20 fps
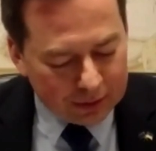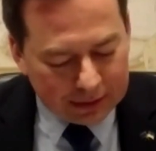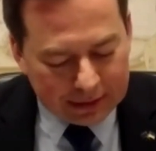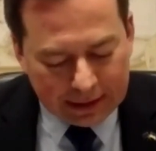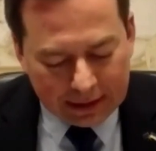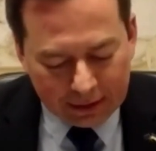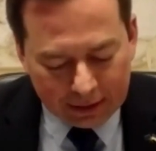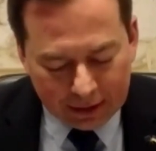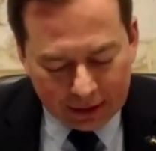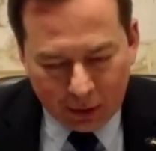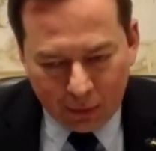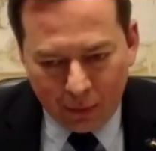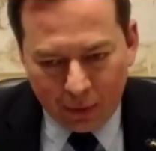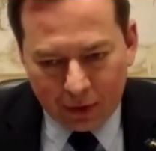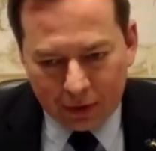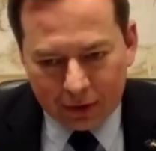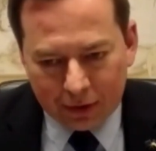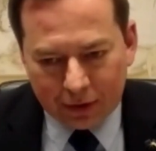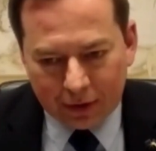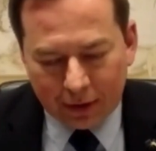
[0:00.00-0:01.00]
dealing
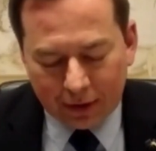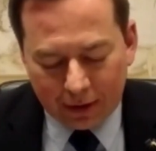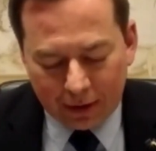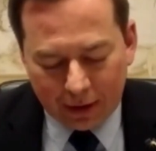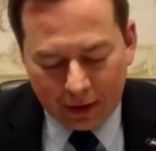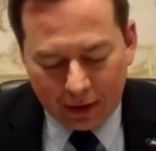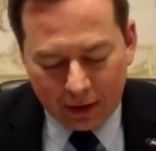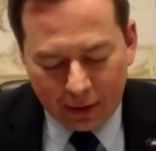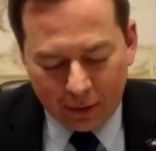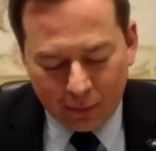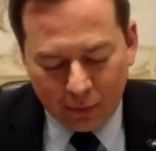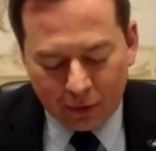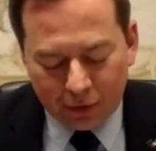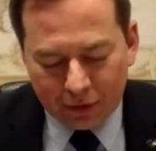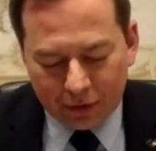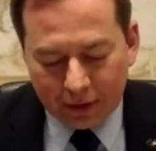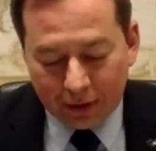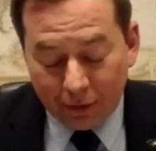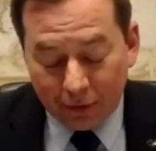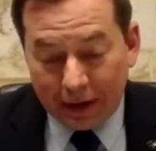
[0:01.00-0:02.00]
with
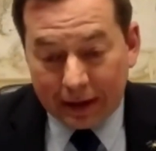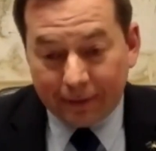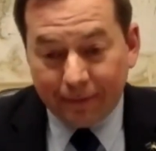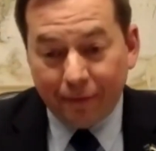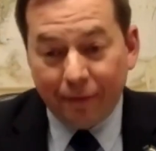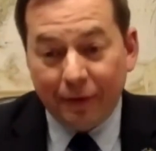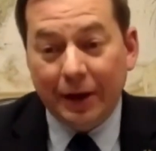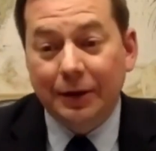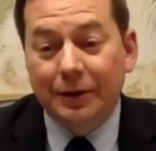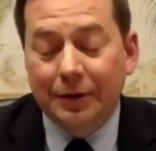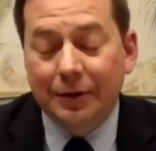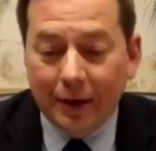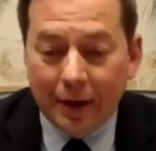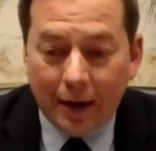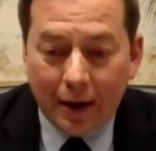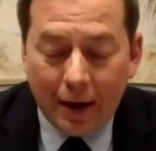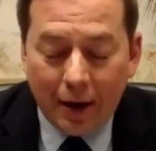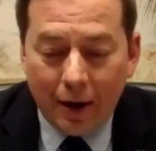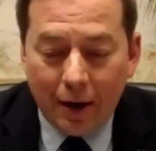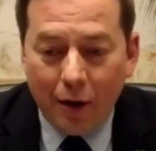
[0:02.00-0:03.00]
the great threat
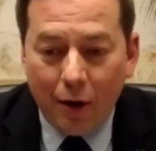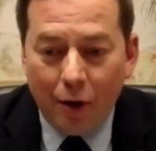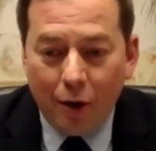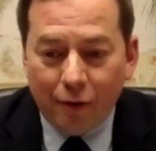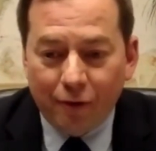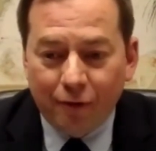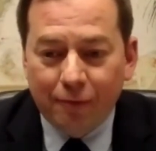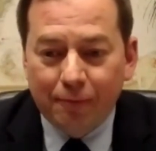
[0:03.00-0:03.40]
of